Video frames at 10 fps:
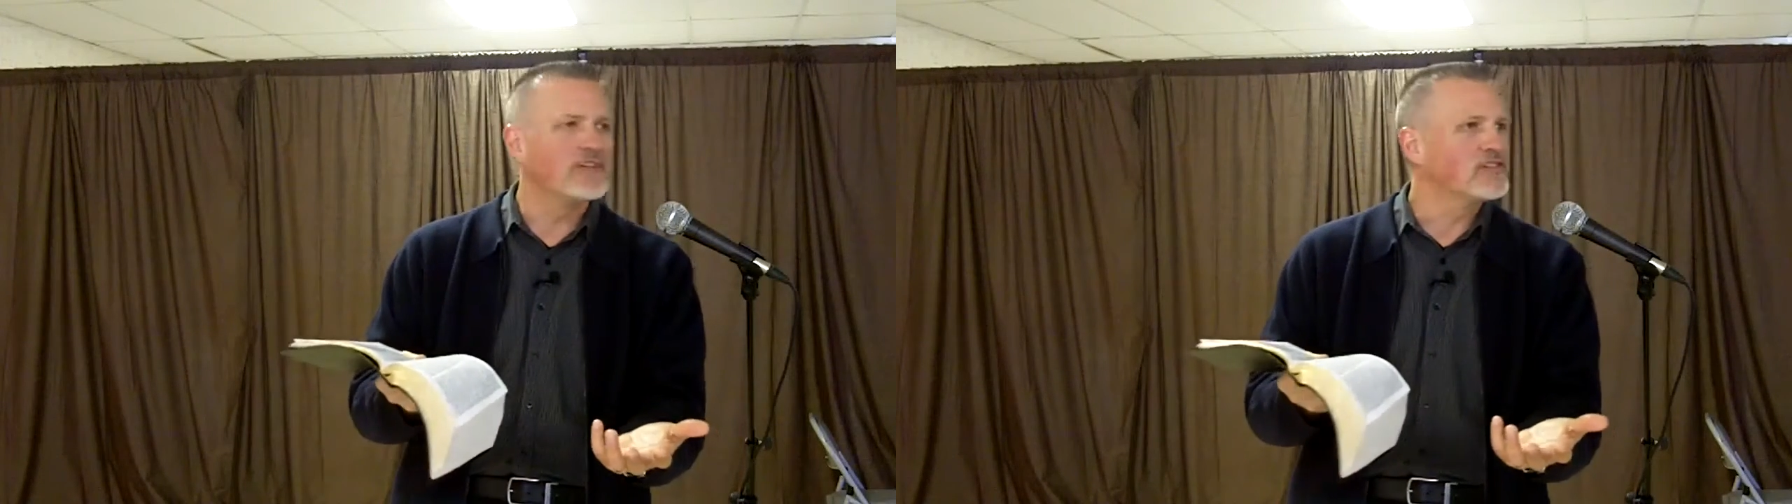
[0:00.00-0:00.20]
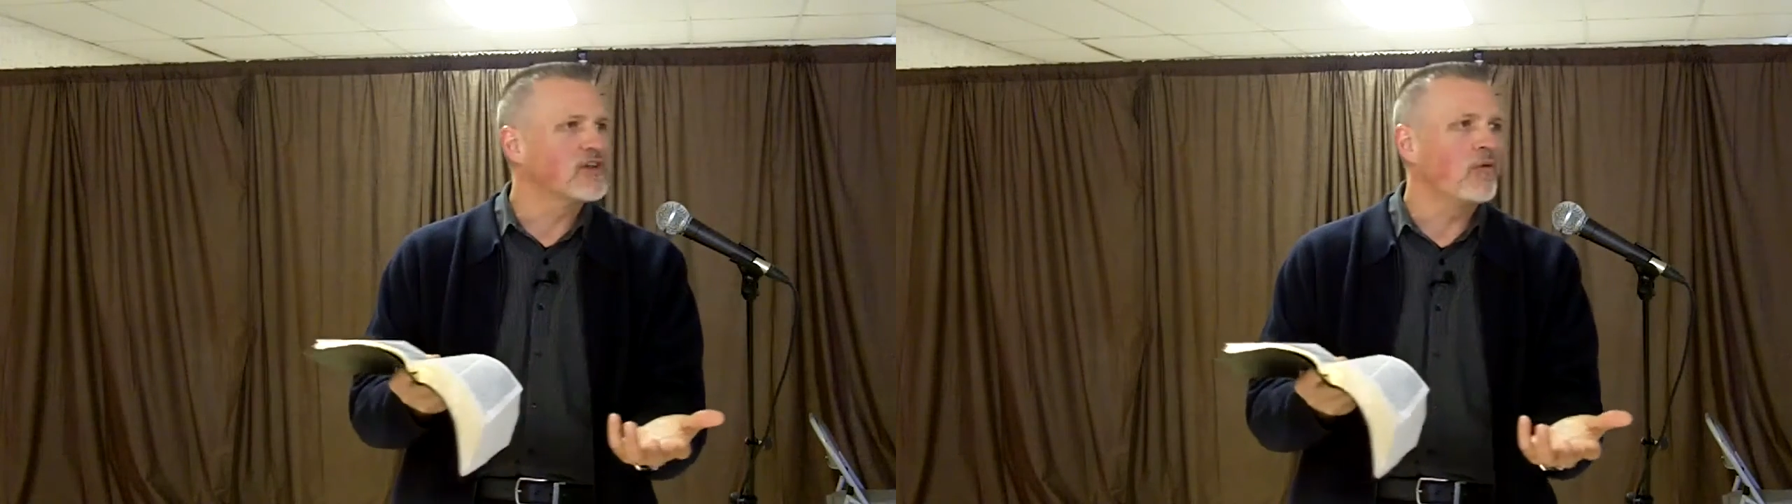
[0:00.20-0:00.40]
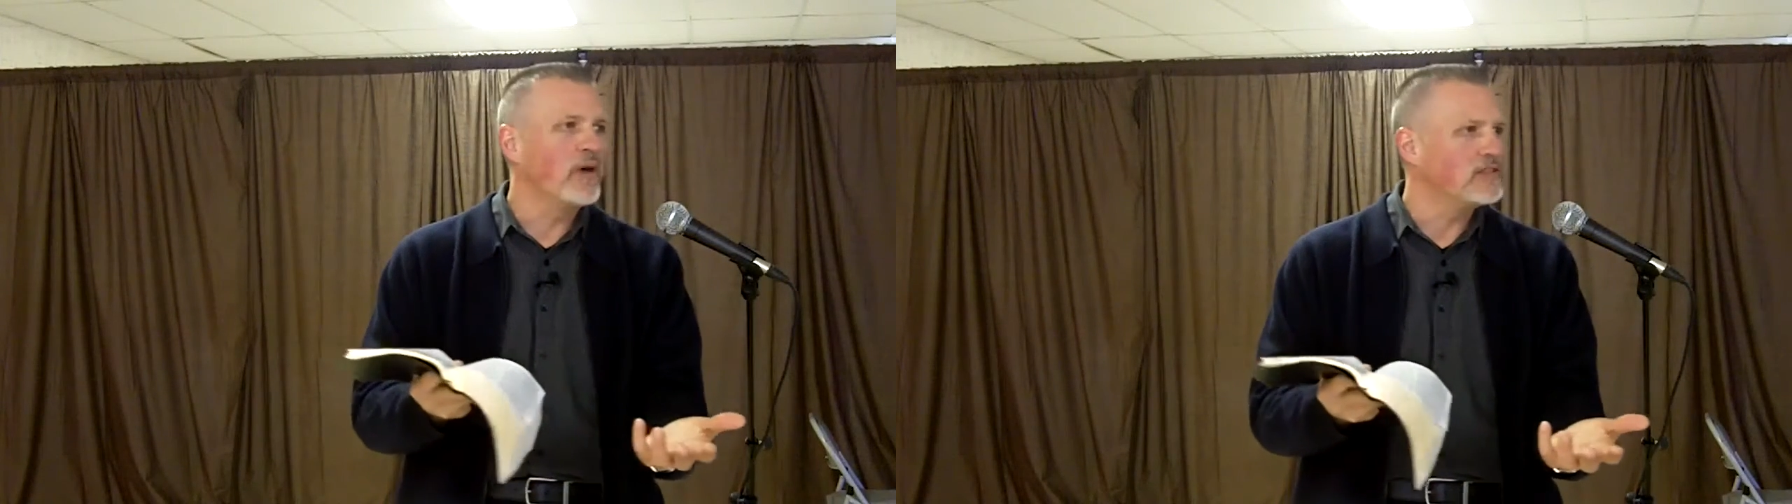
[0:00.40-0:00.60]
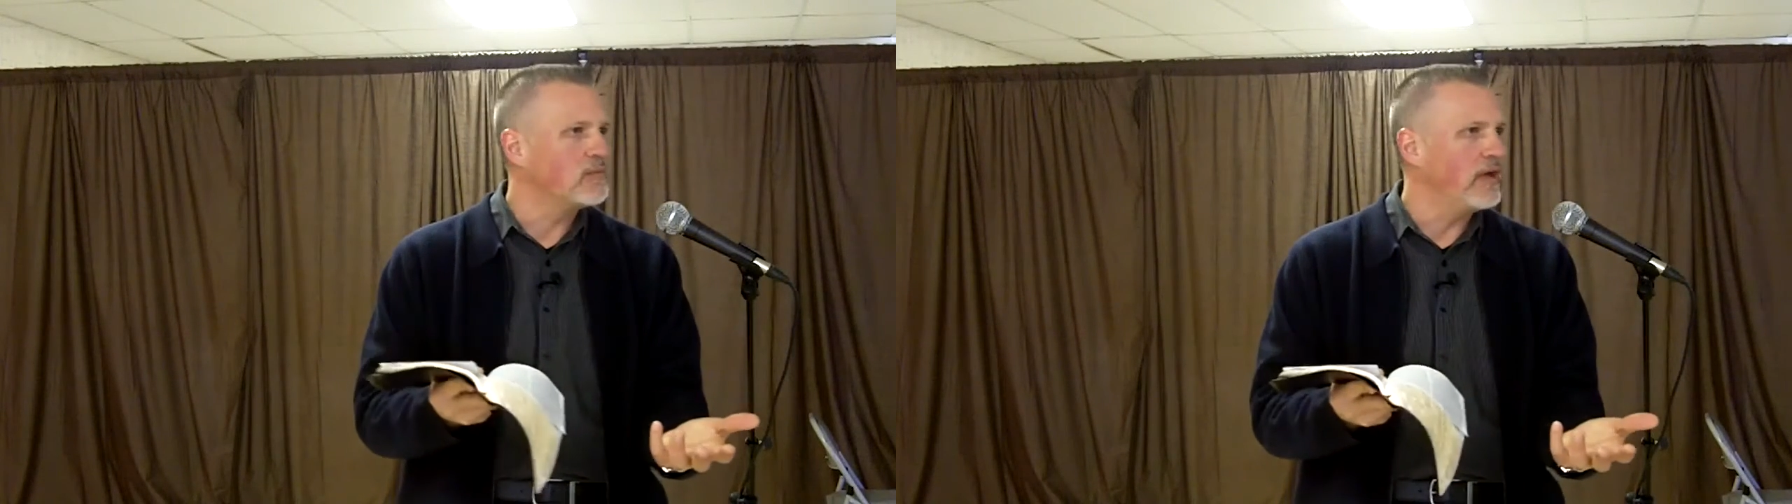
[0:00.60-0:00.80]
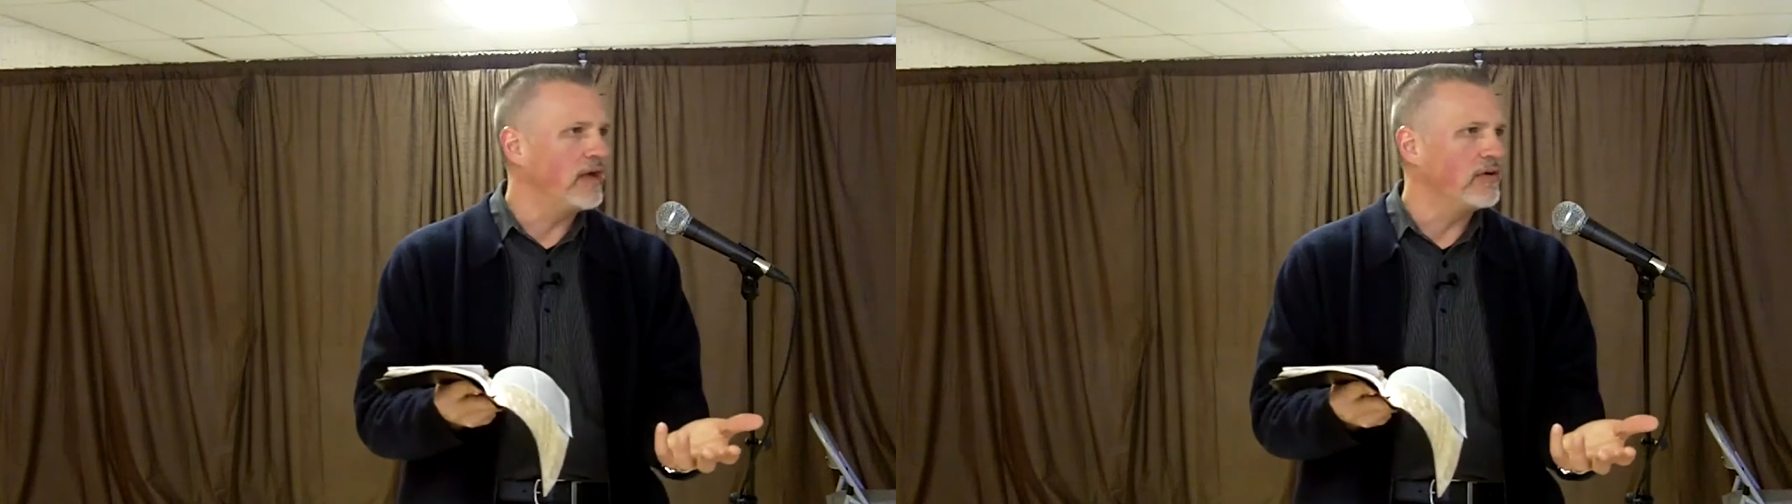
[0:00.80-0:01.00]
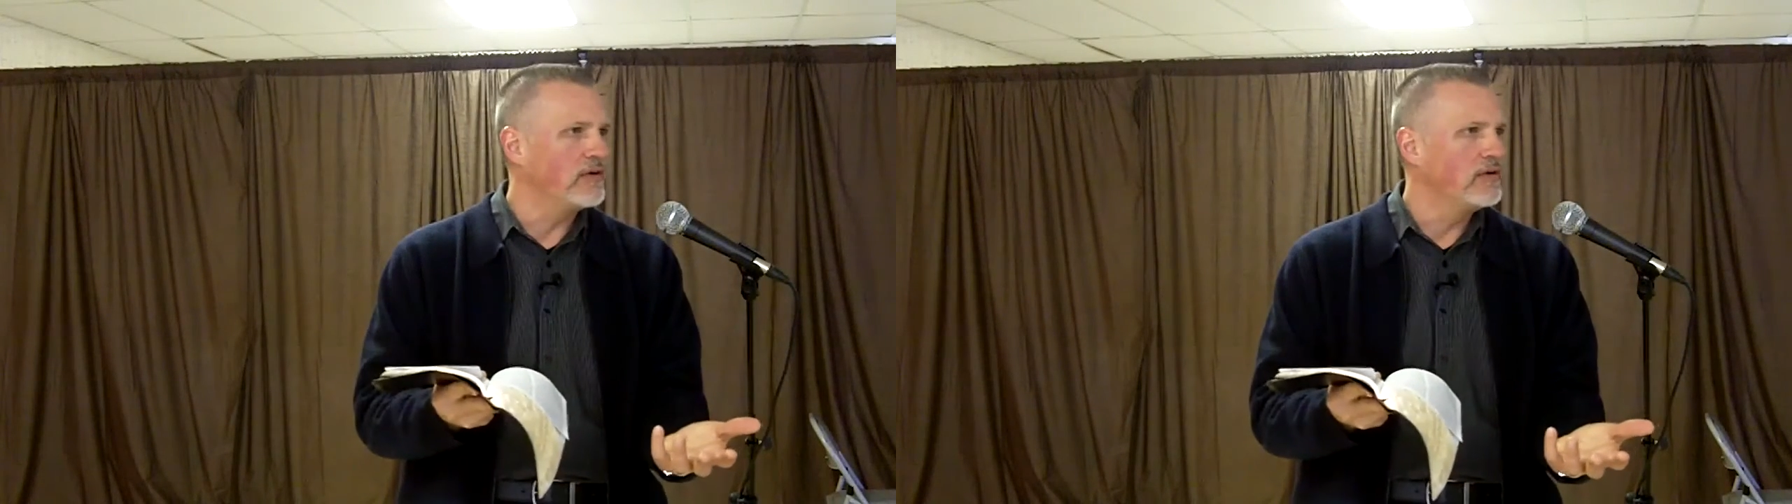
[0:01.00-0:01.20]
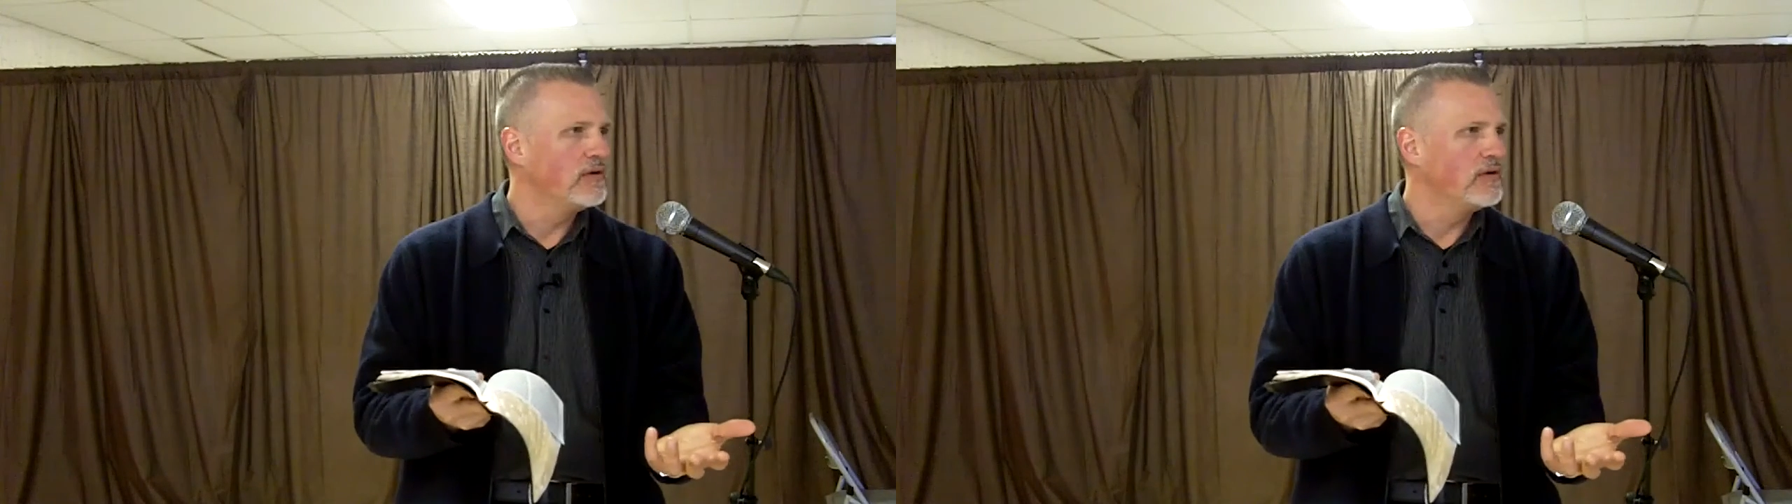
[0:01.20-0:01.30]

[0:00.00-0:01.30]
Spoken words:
is so much better.